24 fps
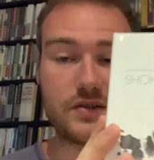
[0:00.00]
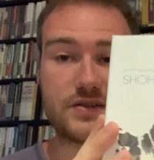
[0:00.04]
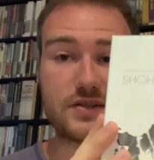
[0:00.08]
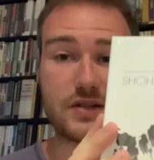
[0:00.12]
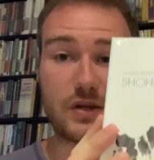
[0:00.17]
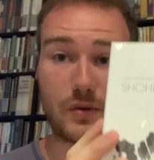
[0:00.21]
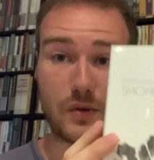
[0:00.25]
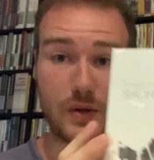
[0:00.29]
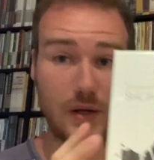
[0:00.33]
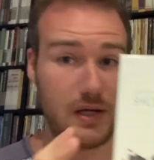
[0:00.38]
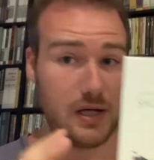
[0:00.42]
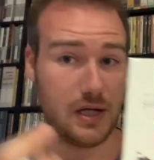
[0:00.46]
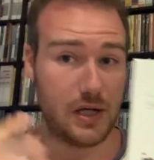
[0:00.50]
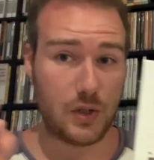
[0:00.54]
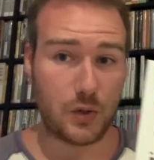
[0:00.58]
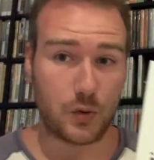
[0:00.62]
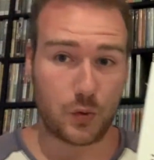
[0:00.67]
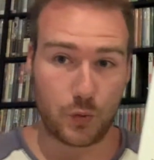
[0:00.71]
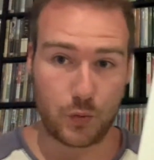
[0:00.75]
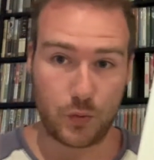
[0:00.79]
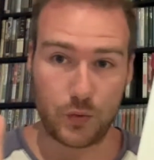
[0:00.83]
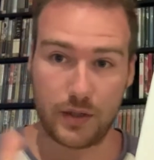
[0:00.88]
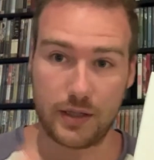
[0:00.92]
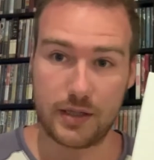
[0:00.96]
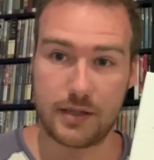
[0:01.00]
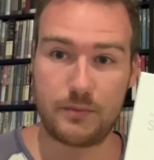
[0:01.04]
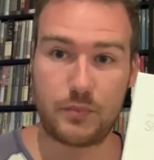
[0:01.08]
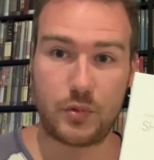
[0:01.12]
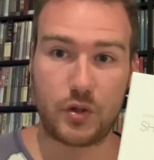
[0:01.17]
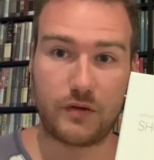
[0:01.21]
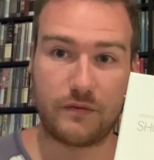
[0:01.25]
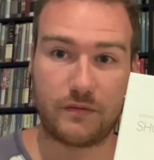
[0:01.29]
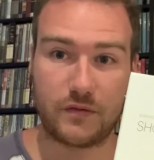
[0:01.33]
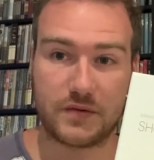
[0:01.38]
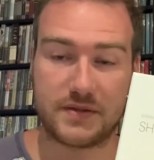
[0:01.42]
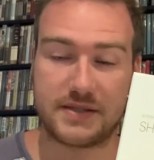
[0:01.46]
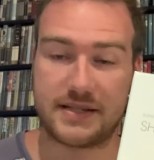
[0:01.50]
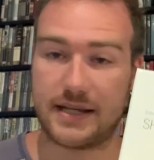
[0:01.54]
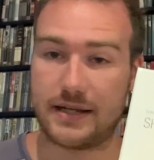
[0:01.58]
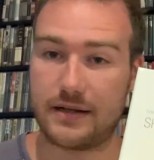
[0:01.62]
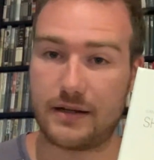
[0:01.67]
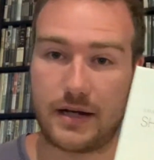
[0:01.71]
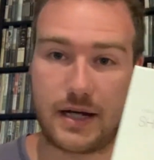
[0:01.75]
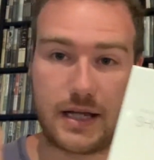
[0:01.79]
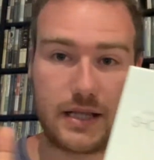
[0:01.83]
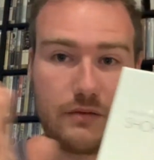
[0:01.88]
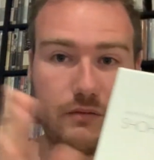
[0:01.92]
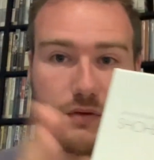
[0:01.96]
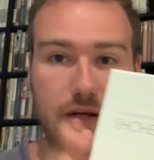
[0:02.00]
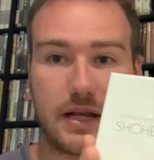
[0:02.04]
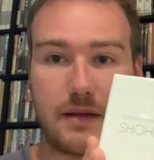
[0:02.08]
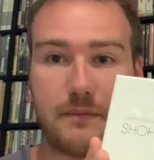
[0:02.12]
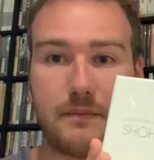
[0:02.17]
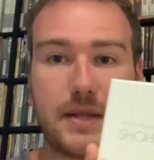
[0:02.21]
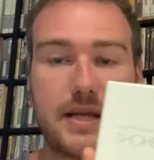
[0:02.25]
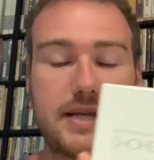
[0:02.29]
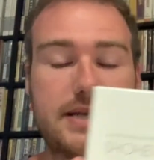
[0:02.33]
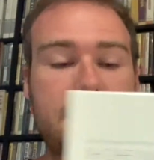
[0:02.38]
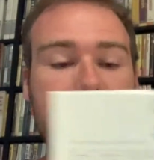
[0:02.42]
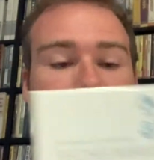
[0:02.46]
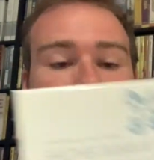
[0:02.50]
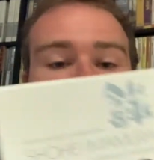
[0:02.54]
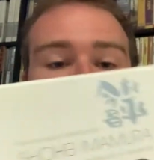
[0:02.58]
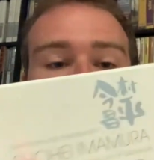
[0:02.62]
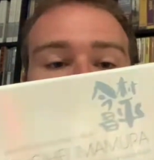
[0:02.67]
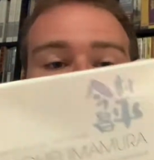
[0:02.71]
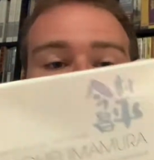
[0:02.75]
So really beautiful set, highly recommend it. I